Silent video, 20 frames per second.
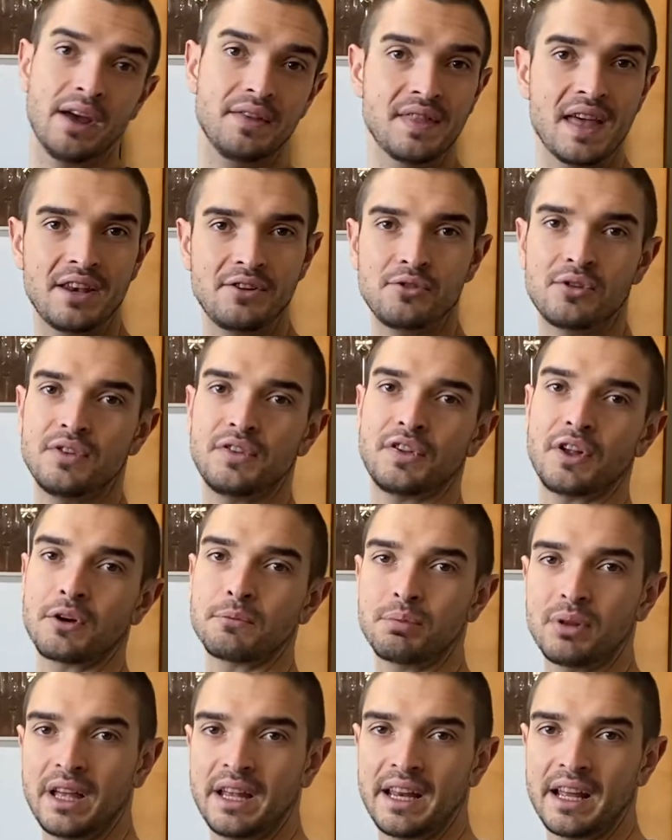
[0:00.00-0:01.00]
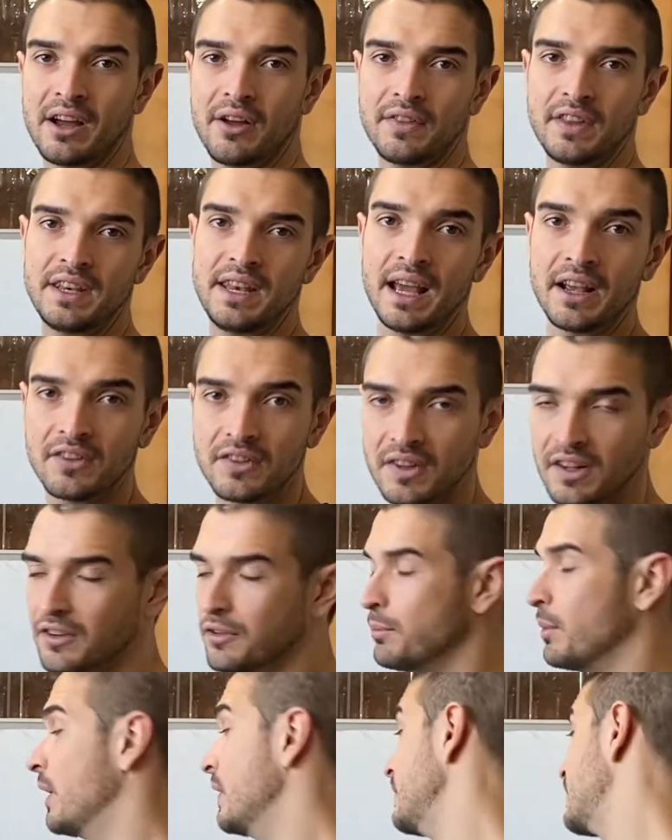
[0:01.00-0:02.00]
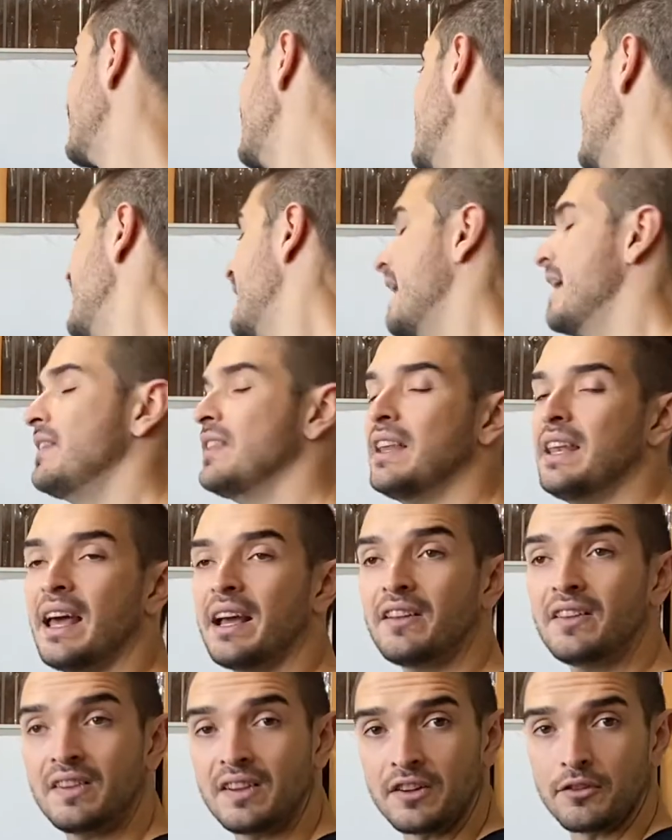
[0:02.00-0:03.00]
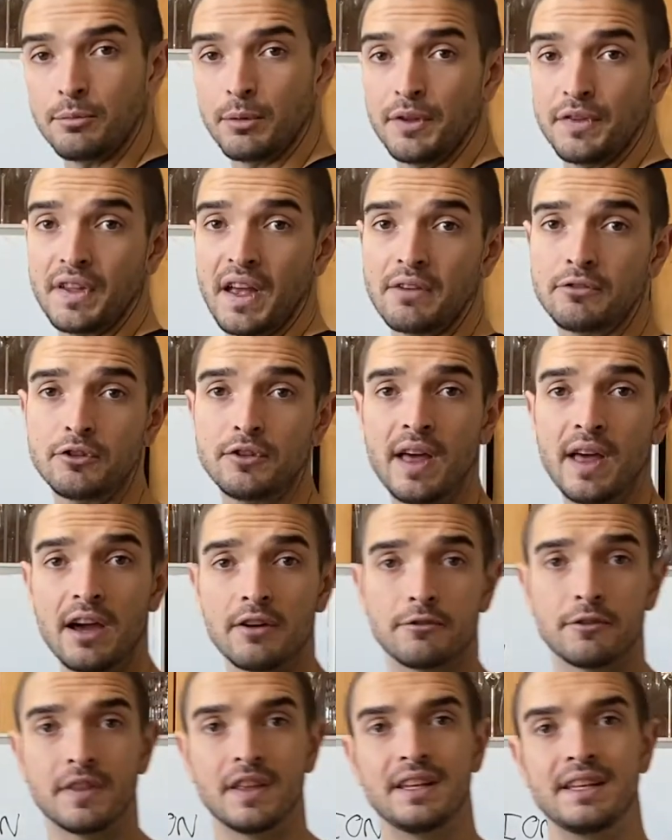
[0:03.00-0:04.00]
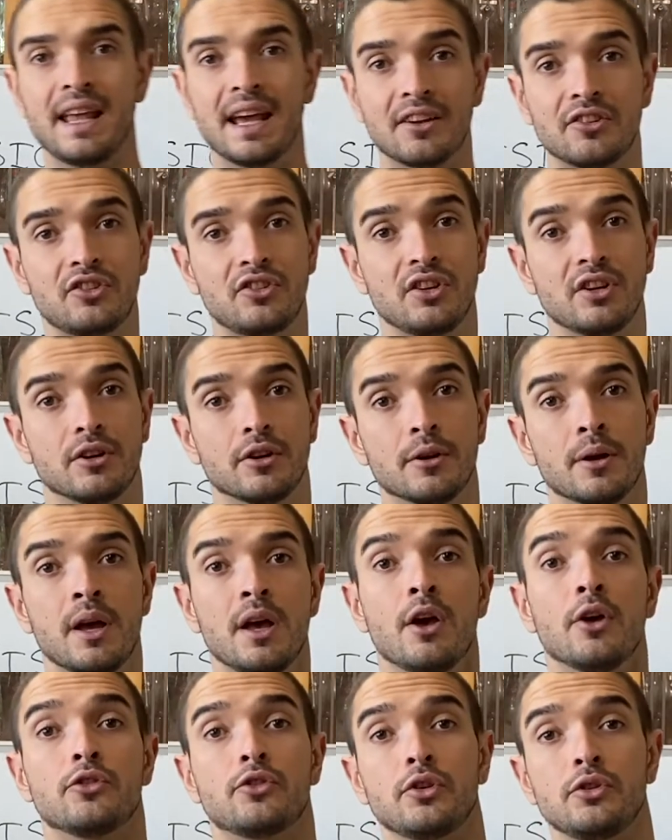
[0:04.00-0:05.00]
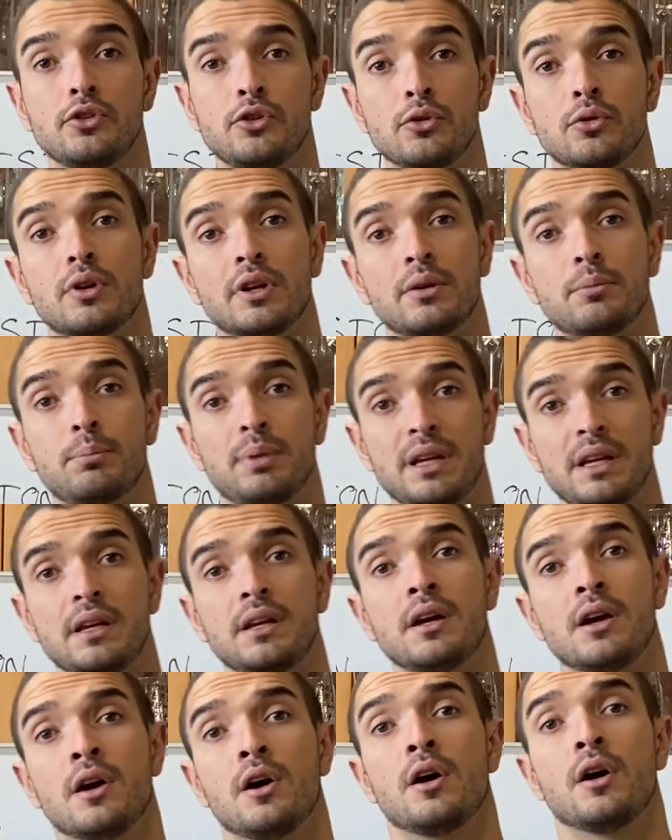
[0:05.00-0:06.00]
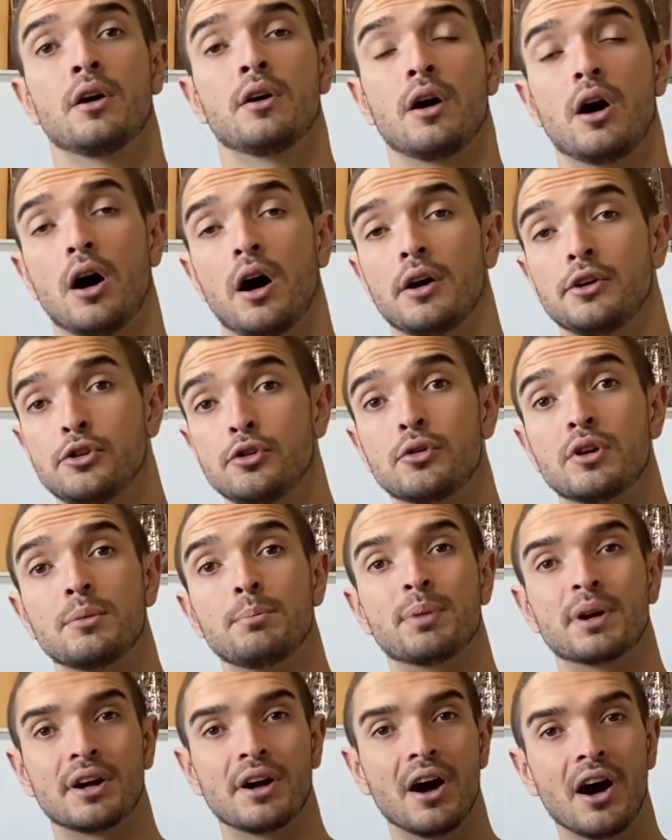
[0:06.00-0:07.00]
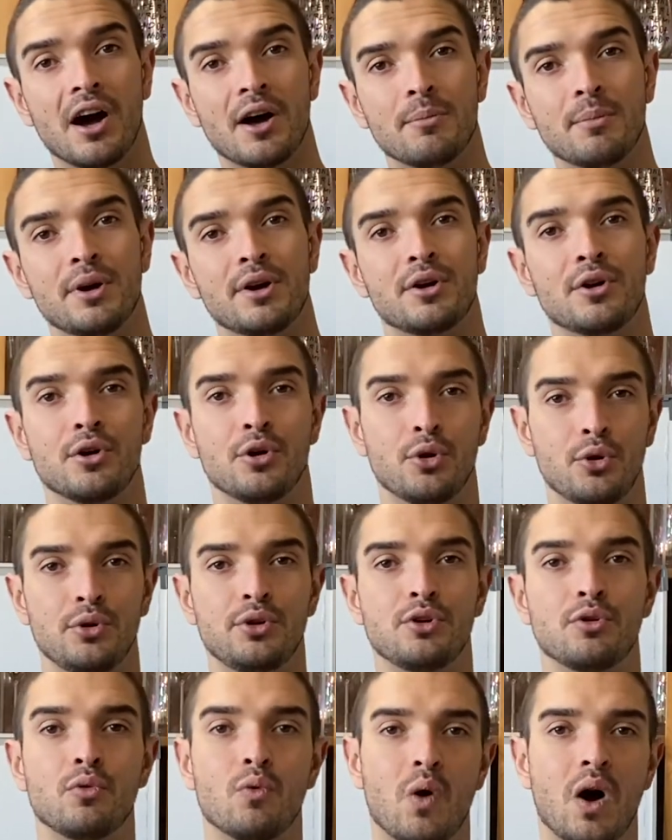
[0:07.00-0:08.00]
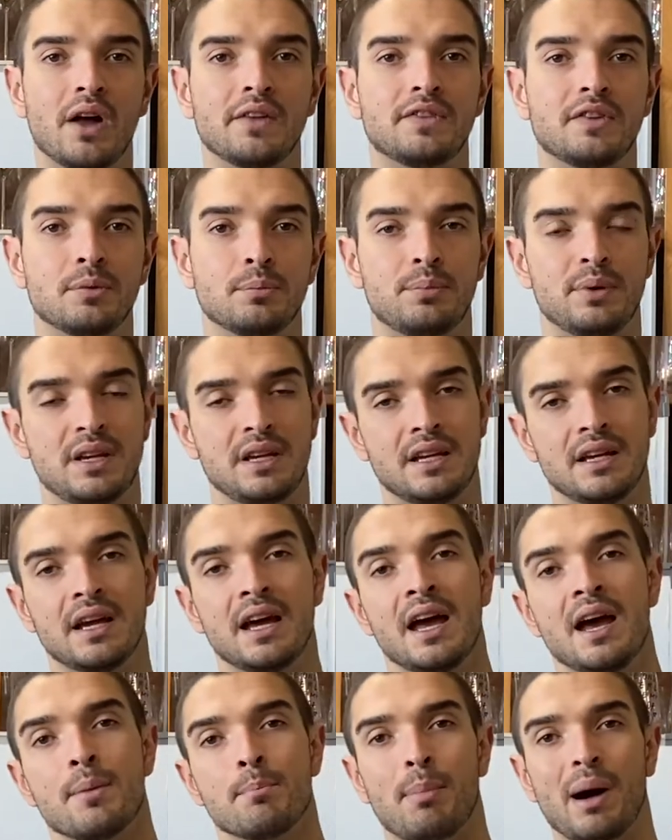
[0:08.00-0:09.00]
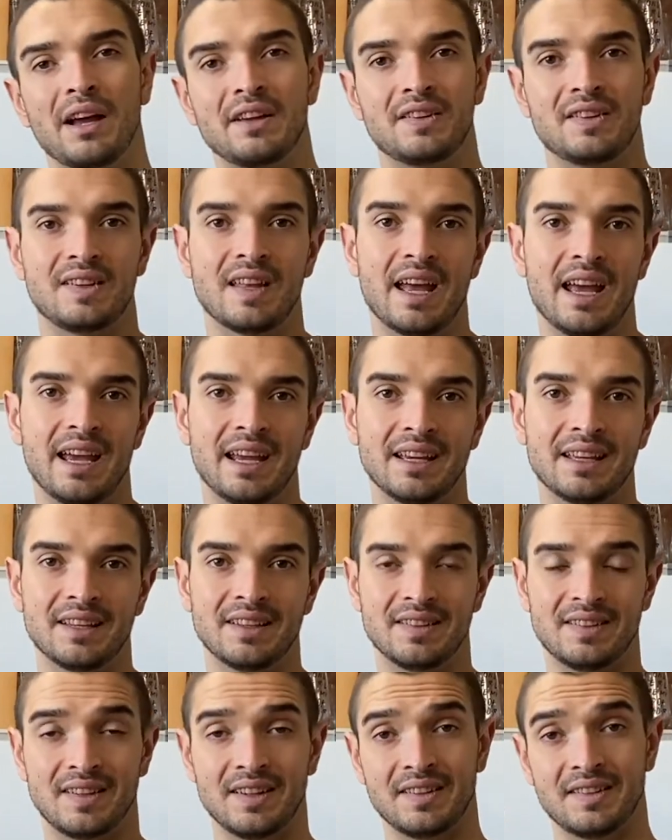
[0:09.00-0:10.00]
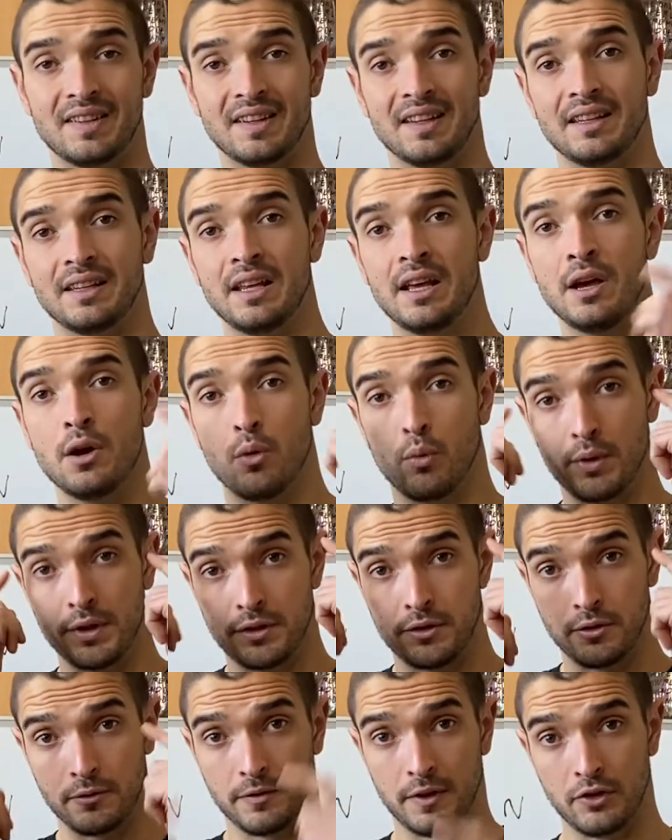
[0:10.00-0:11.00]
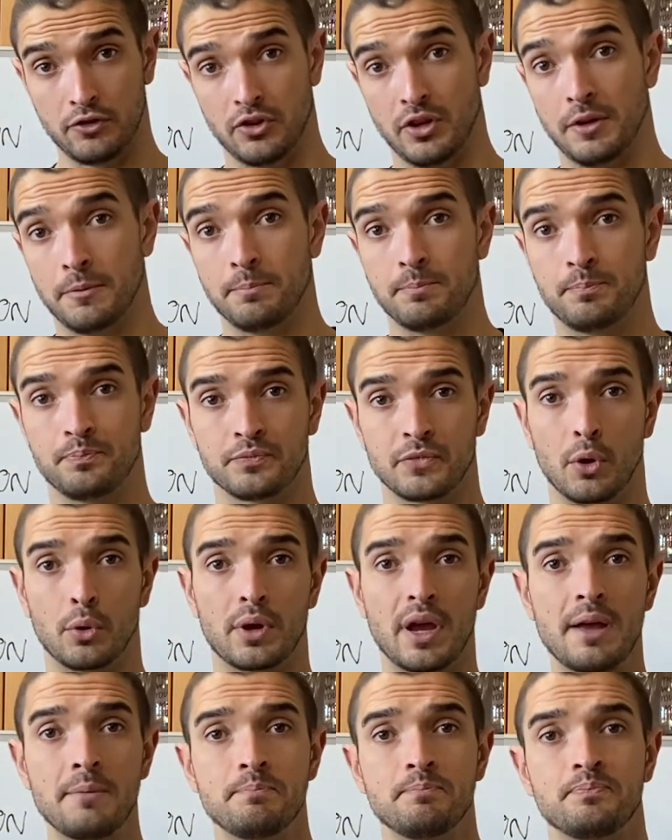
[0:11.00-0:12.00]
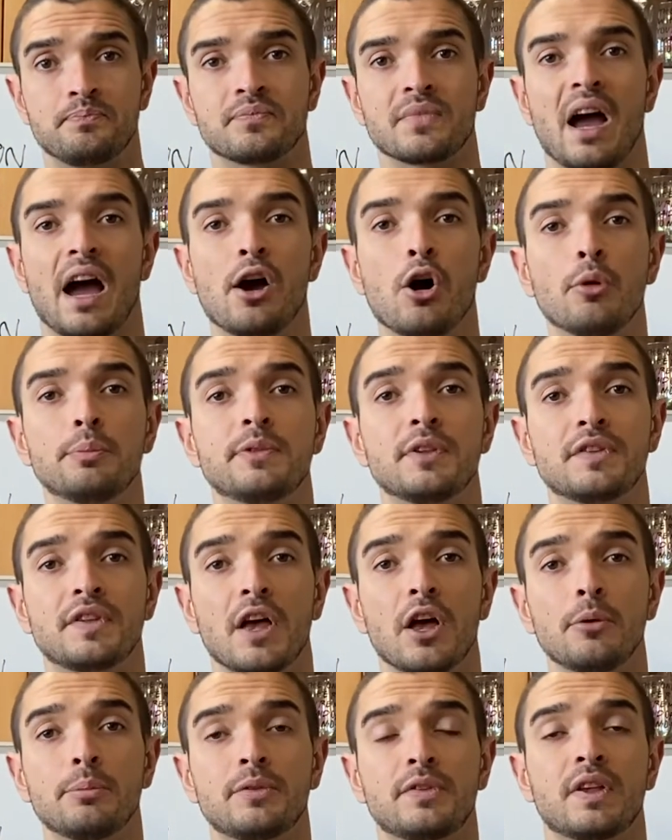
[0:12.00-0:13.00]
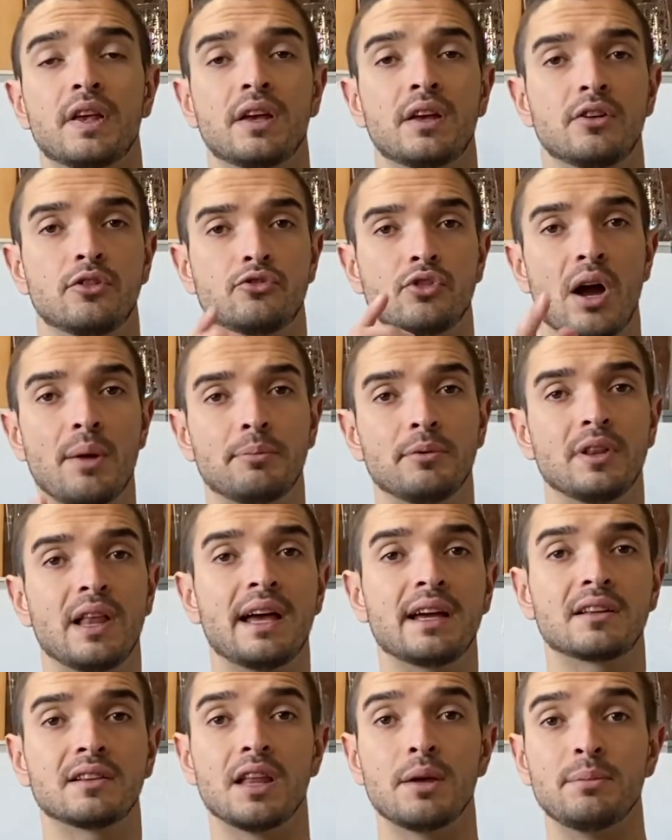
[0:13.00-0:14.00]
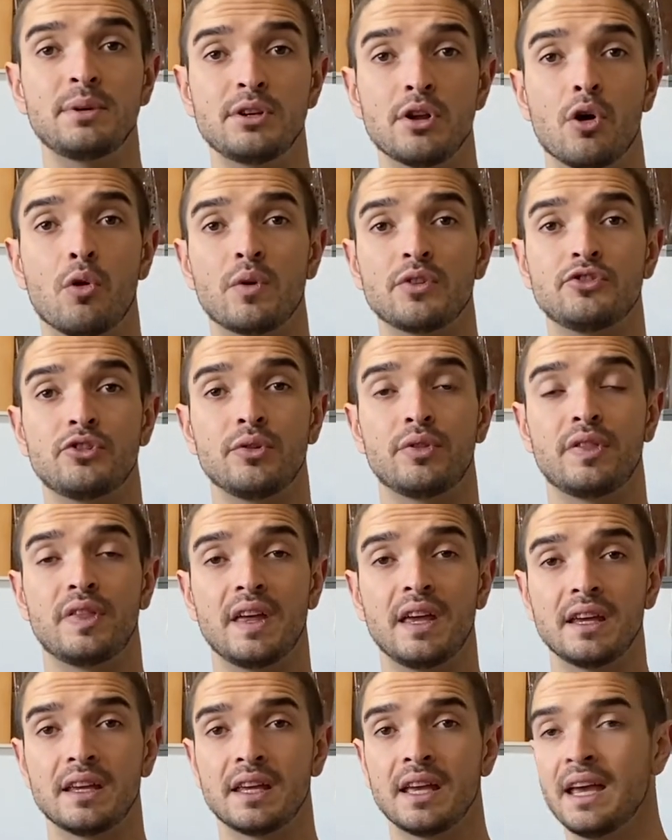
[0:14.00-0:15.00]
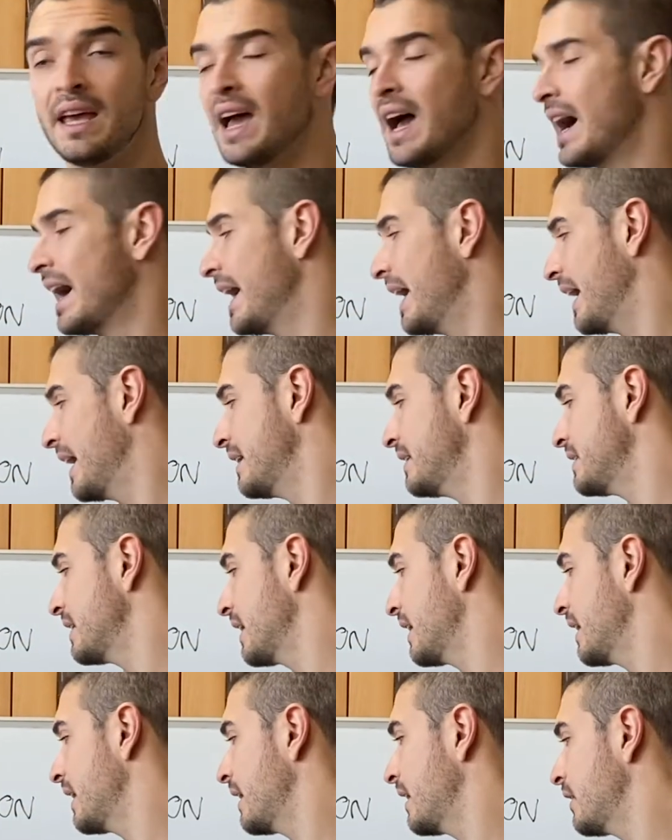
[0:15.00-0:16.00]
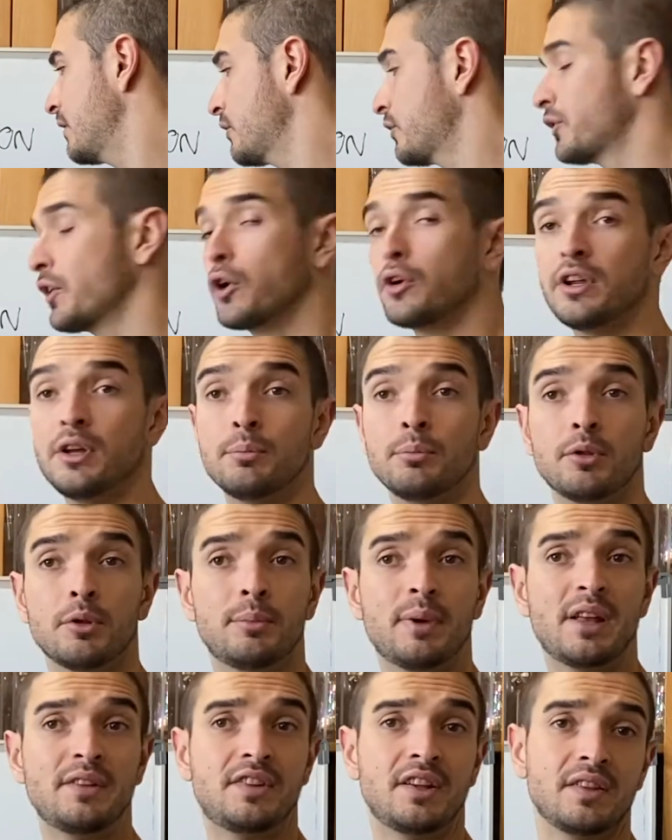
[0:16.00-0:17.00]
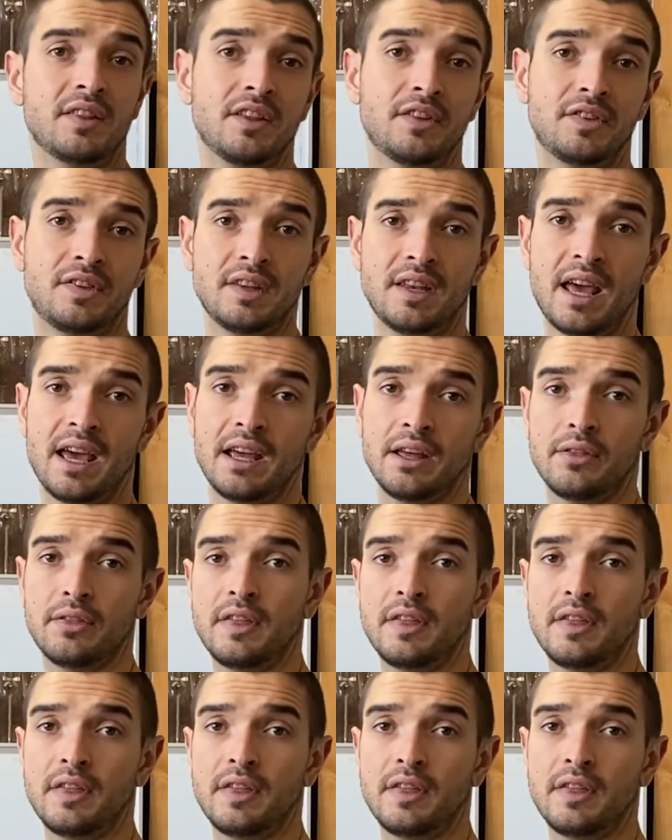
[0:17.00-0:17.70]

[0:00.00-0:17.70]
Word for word: And then you can start planning out the next six months and the next six months after that for the next year so you can be uh, you can become who you want to be by staying consistent with your vision okay i hope this helps drop a like let me know what you think and uh, start implementing this today.